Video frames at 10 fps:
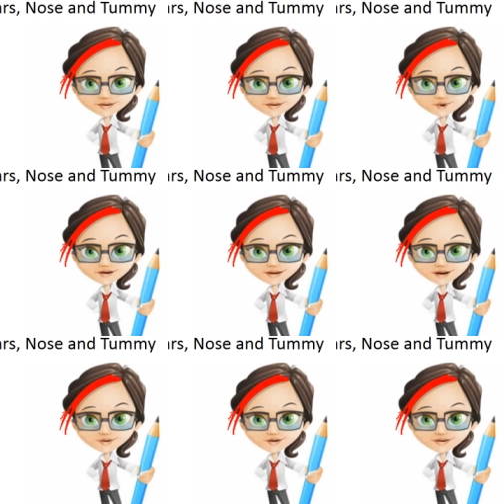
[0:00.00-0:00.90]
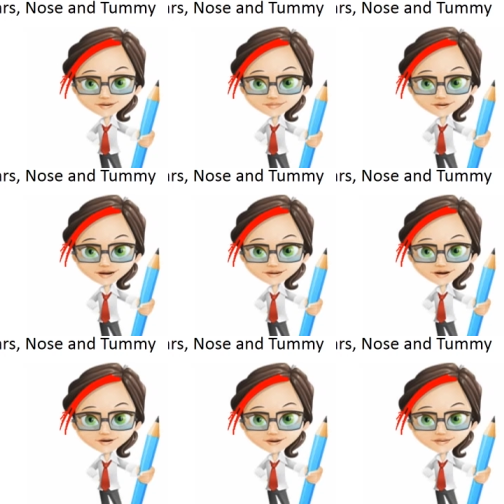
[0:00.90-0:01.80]
Your fabric may be
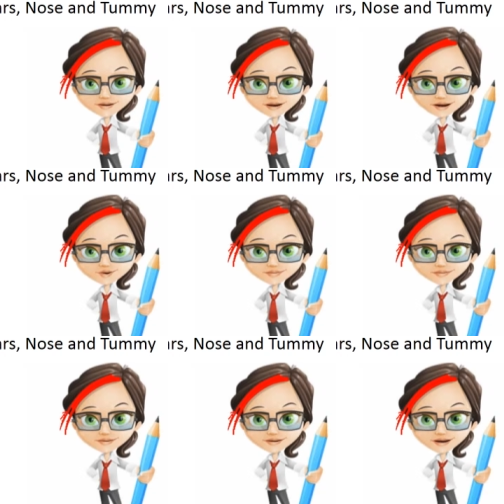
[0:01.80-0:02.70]
in great condition,